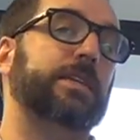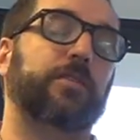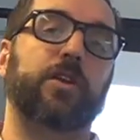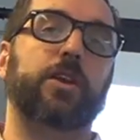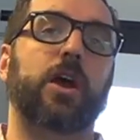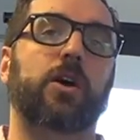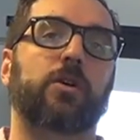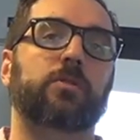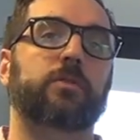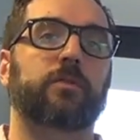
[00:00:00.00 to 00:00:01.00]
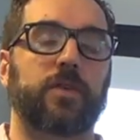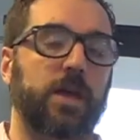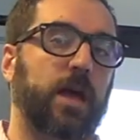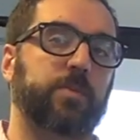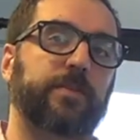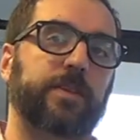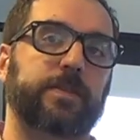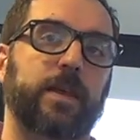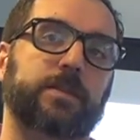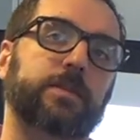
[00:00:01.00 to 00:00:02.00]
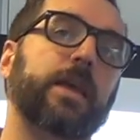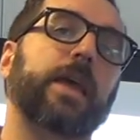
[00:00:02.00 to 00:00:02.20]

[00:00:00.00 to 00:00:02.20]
different node via IPv6